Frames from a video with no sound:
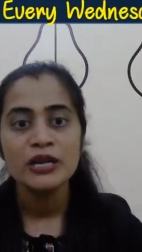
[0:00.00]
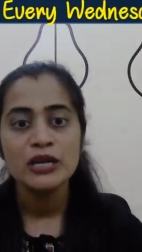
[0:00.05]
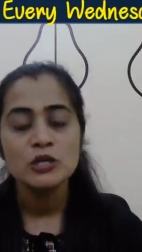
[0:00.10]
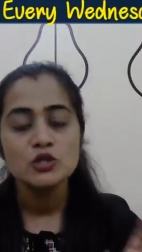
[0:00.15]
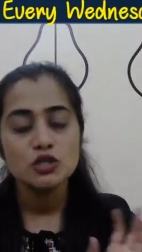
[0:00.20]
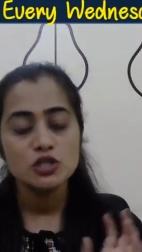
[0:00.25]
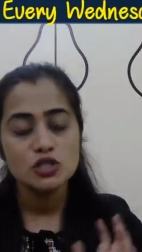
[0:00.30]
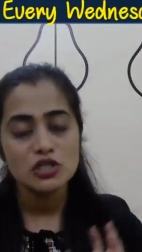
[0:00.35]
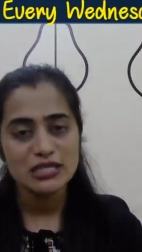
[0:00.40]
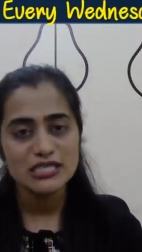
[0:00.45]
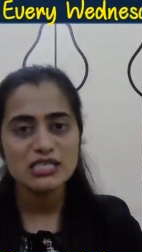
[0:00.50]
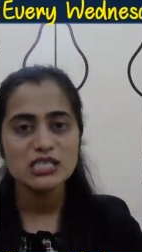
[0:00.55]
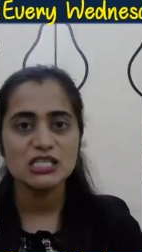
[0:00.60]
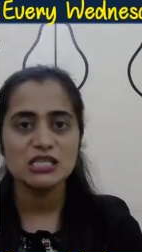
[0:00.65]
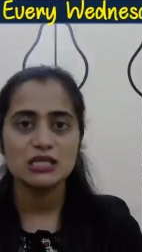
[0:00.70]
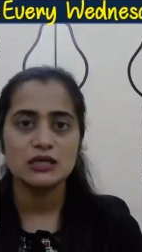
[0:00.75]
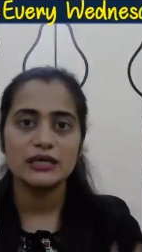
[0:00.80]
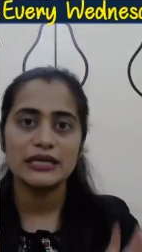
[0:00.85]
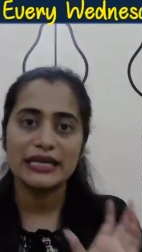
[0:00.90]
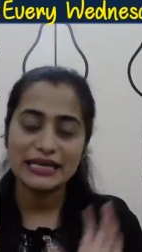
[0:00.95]
So just
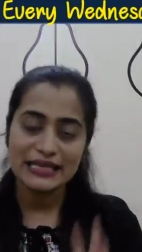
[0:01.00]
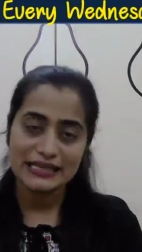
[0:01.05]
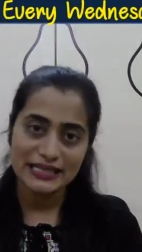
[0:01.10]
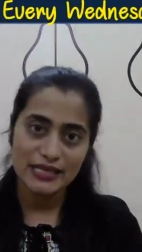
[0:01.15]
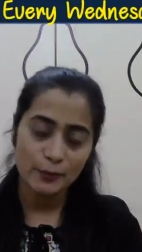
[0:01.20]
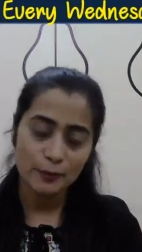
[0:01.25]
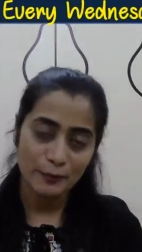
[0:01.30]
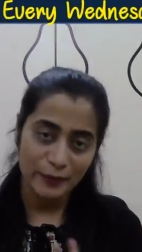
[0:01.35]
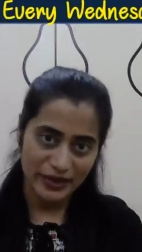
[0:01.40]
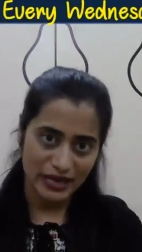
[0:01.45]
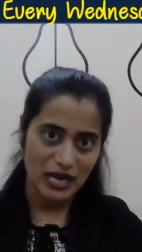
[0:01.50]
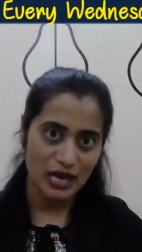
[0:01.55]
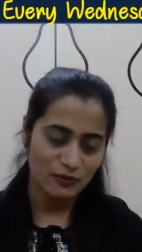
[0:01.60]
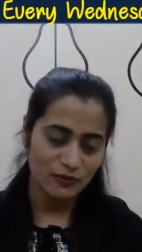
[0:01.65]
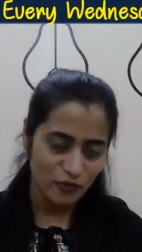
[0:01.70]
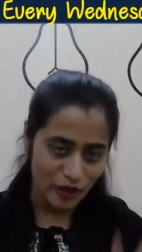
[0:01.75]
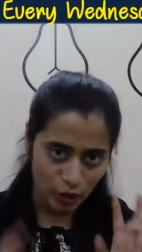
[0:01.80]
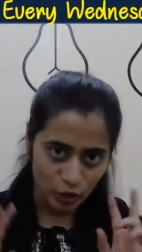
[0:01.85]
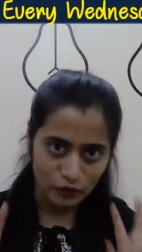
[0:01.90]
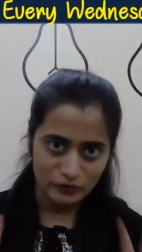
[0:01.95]
either pick up
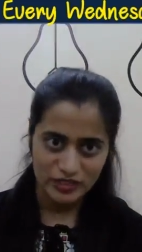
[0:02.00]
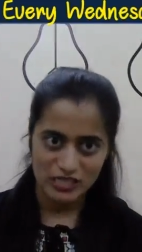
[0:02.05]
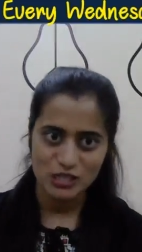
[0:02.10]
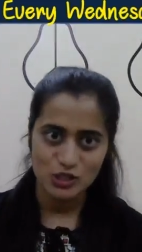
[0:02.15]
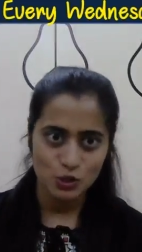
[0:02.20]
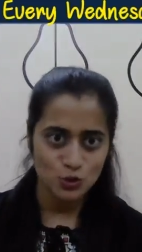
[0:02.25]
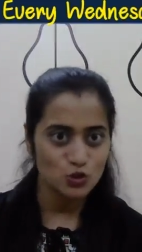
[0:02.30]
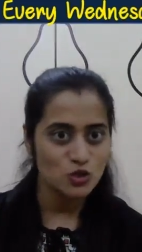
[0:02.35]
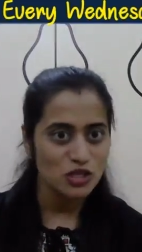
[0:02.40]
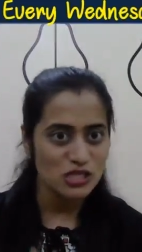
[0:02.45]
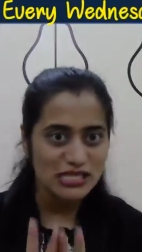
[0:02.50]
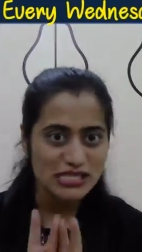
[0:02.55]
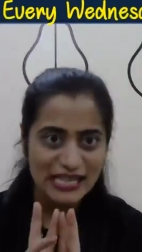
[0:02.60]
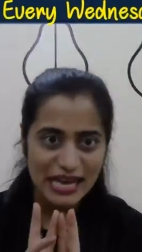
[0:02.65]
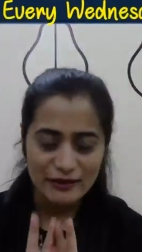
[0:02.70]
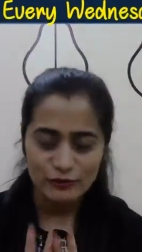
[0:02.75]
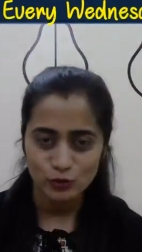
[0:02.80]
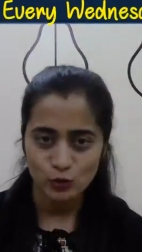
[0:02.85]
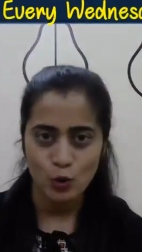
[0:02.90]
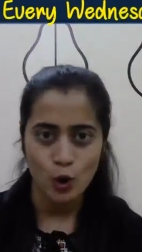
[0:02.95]
one of these. You just
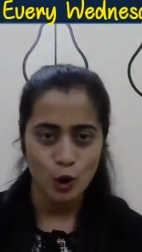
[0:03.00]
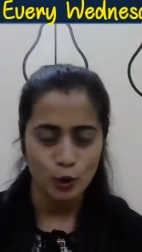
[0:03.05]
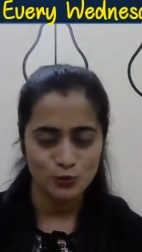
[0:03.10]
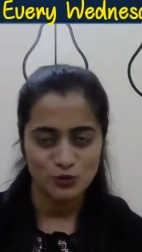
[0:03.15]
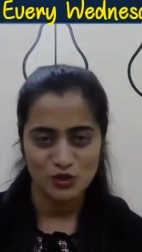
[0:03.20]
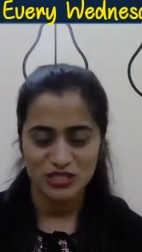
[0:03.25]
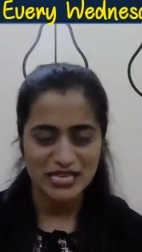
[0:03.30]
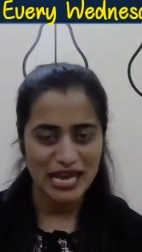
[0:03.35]
have 2 options.